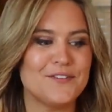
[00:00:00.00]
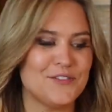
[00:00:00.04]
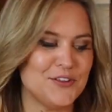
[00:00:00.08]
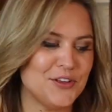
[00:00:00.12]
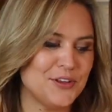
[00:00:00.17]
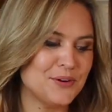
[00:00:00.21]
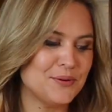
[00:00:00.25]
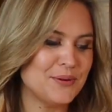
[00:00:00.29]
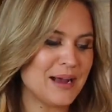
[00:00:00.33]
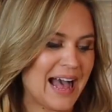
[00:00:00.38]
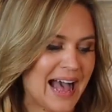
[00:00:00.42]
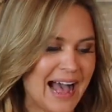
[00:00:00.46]
if
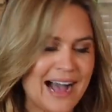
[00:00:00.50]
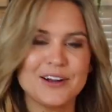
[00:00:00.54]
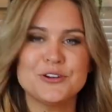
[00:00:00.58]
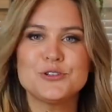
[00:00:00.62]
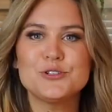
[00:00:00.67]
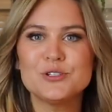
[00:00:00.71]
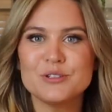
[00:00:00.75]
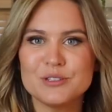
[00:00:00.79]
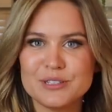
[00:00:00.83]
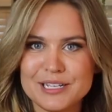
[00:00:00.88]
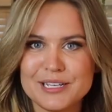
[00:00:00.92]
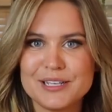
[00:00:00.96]
you
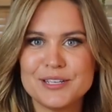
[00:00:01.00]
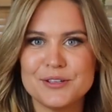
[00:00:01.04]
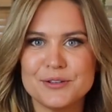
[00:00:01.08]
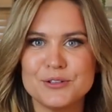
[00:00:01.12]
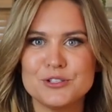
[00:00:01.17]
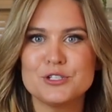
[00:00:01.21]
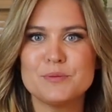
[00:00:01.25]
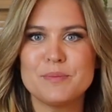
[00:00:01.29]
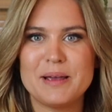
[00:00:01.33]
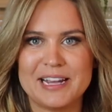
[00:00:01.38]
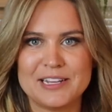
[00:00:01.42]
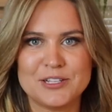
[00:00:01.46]
actually
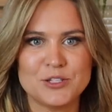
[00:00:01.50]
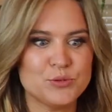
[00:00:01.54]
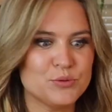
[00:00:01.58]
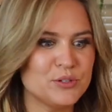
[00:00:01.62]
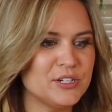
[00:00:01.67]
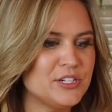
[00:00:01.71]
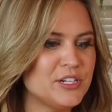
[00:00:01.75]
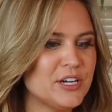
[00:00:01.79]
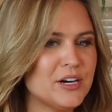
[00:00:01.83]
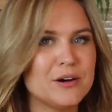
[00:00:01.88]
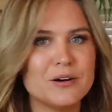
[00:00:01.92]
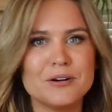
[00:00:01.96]
used
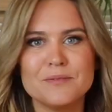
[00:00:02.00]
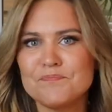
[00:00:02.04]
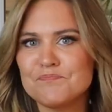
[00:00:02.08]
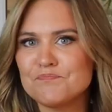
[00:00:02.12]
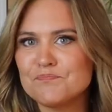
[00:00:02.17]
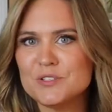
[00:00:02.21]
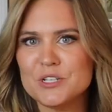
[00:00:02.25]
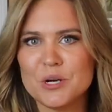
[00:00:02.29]
pastry dough.